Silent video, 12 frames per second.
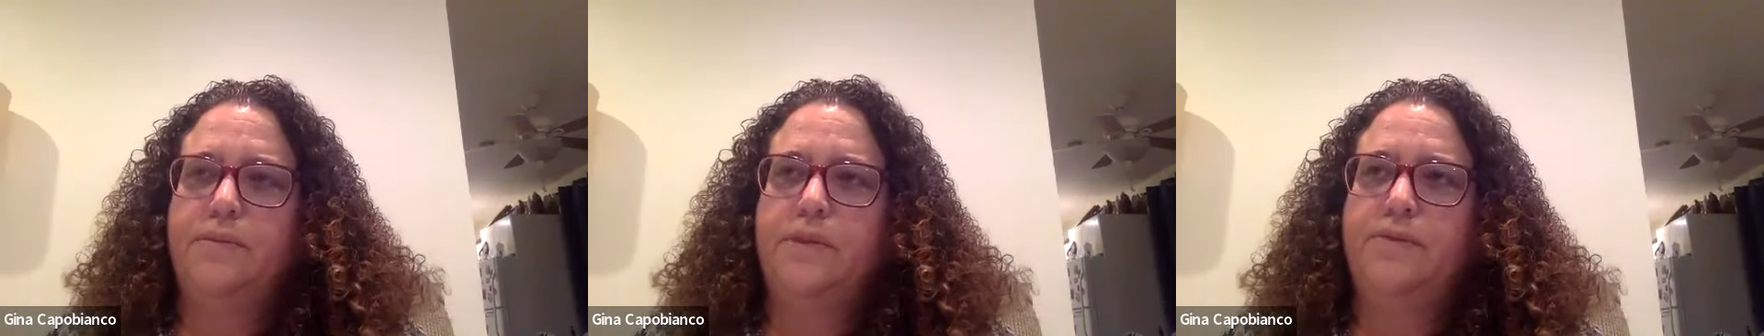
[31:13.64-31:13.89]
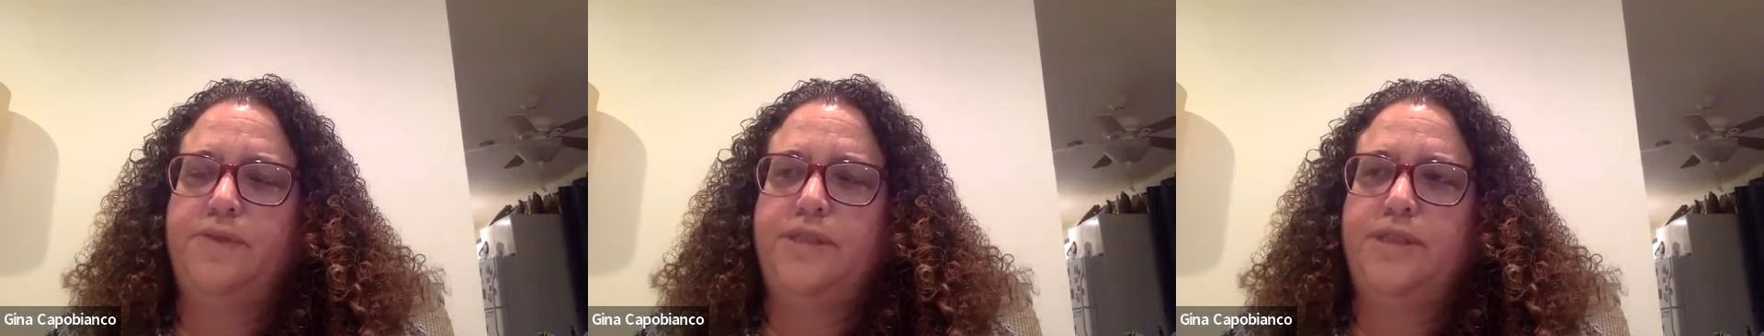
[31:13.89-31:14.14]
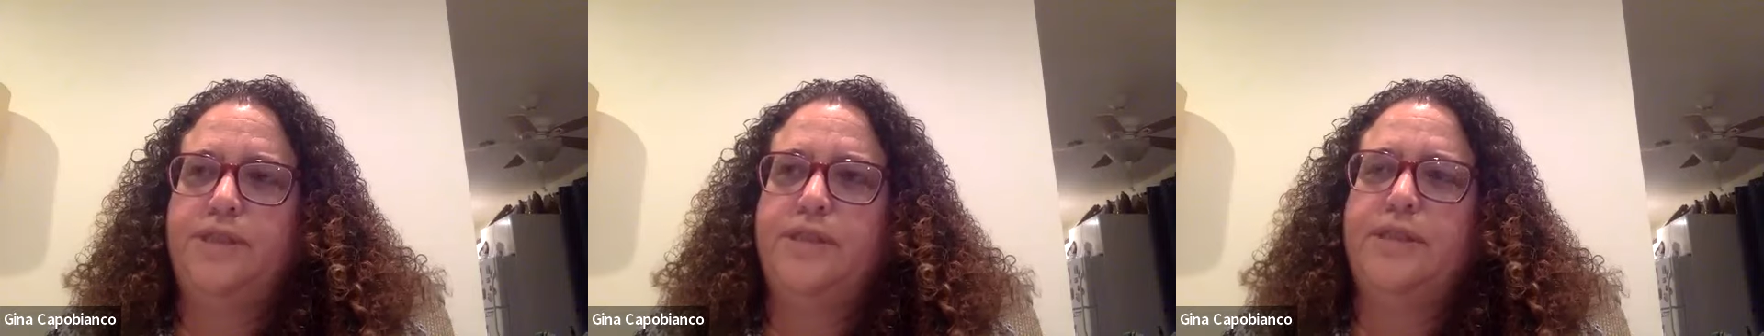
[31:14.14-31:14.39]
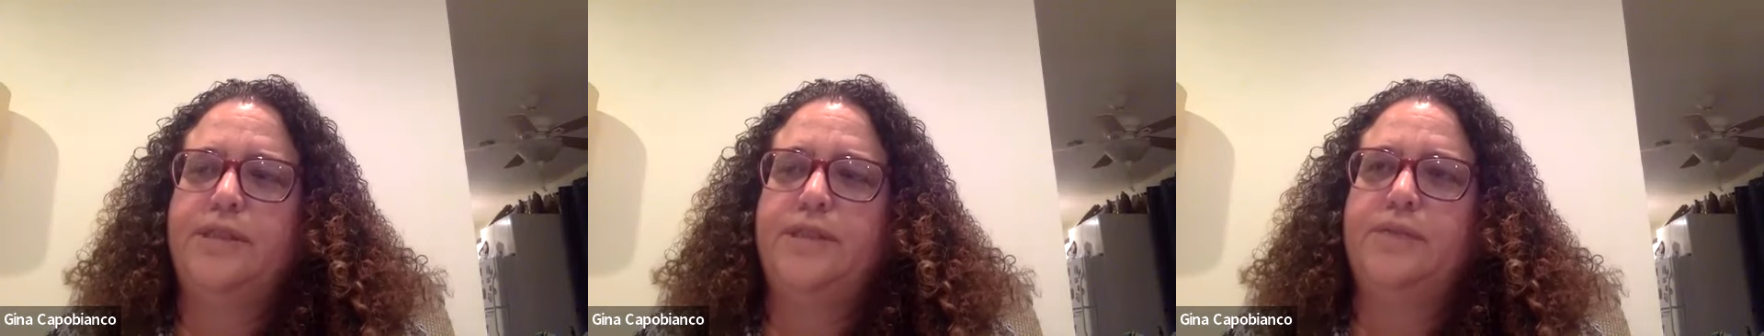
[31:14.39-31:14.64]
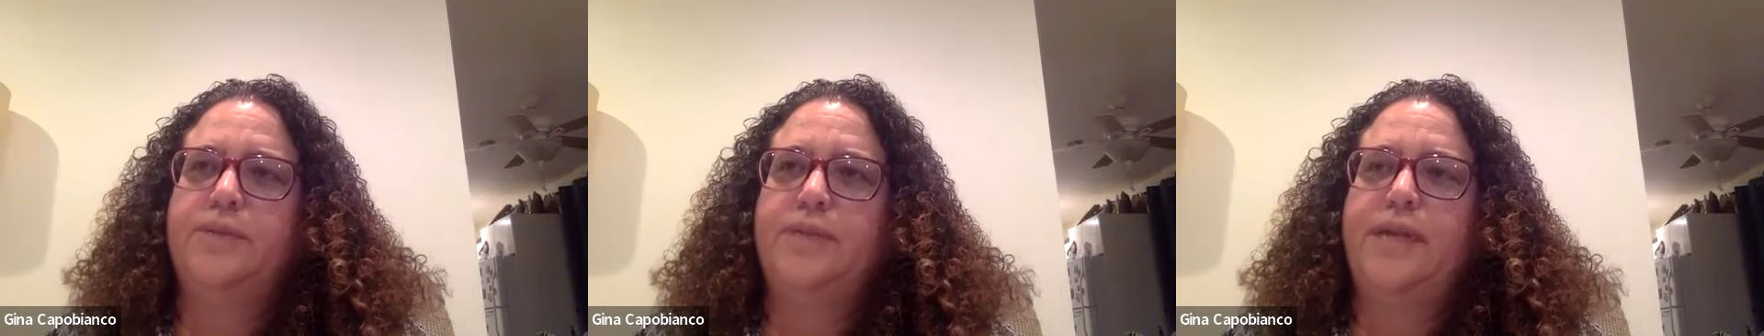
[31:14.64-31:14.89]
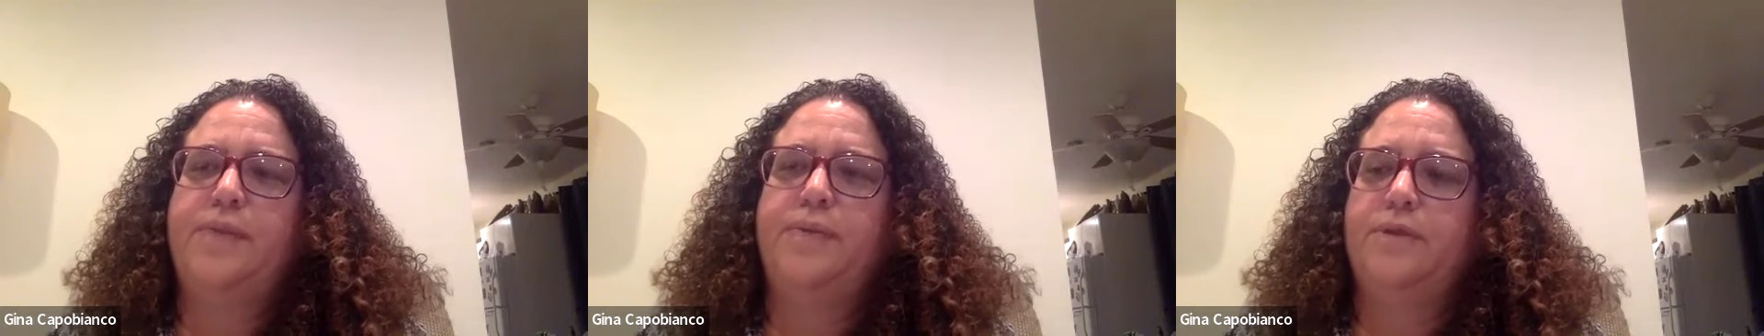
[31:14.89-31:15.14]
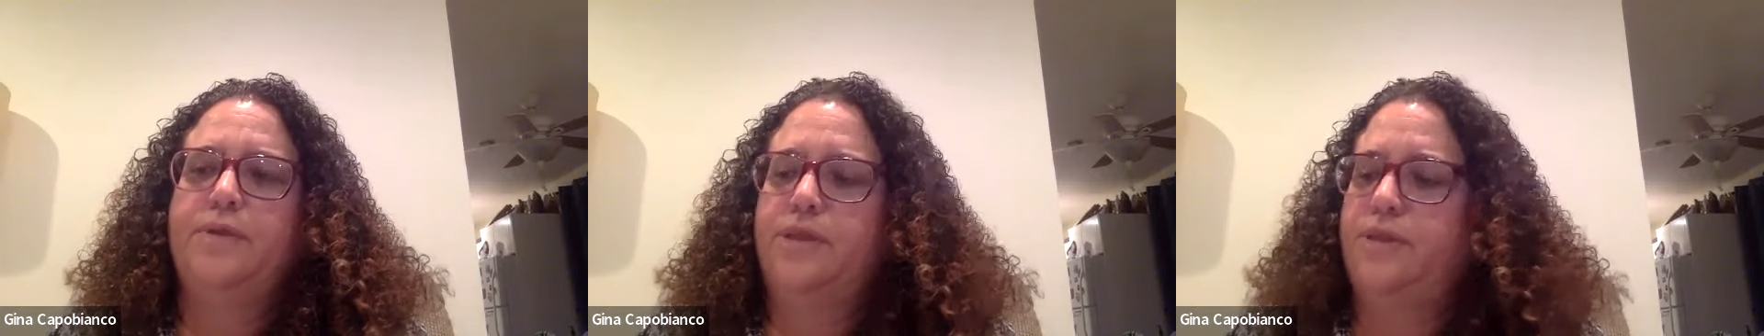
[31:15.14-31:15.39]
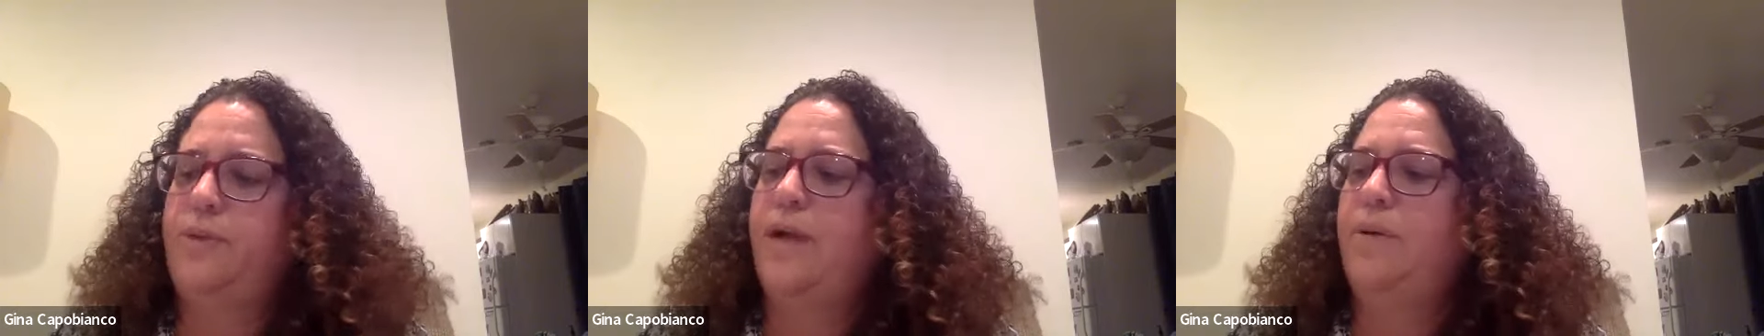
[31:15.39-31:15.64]
the physician's assistant was able
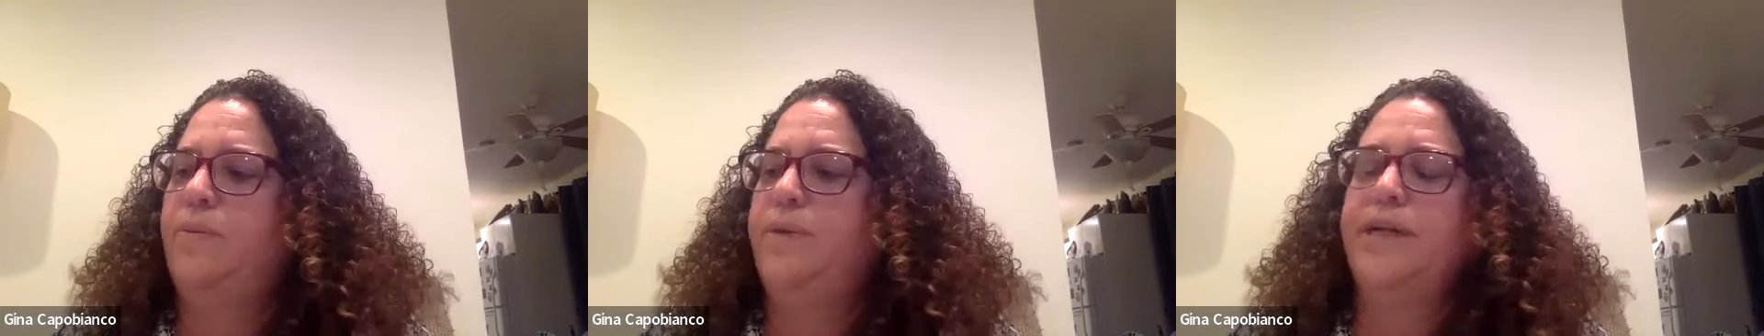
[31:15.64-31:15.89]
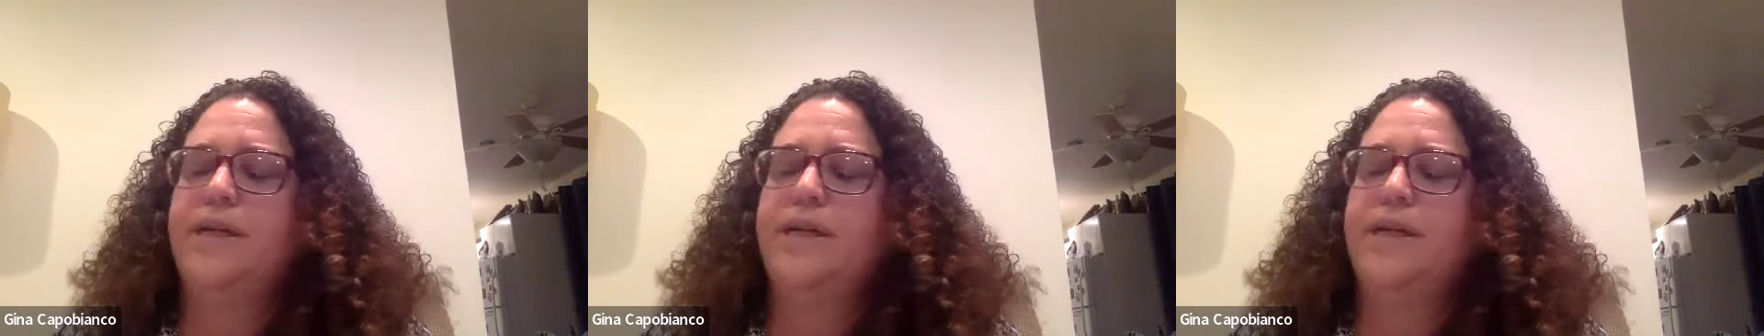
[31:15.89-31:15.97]
to help me,